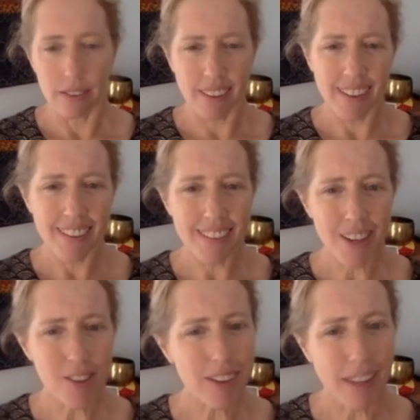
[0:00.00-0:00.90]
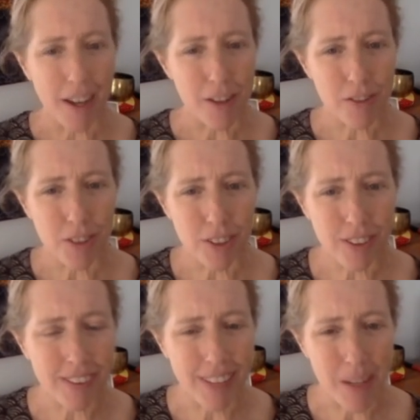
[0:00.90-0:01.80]
And is that really
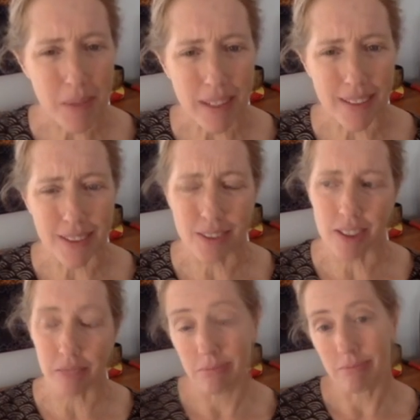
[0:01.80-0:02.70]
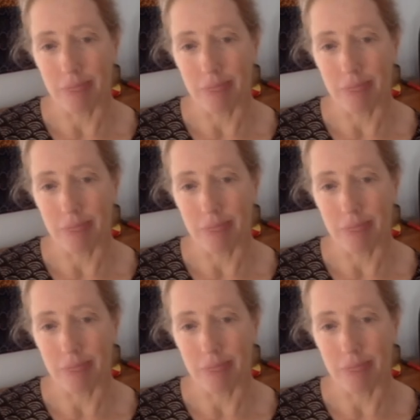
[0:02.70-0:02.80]
helpful to get me to do it?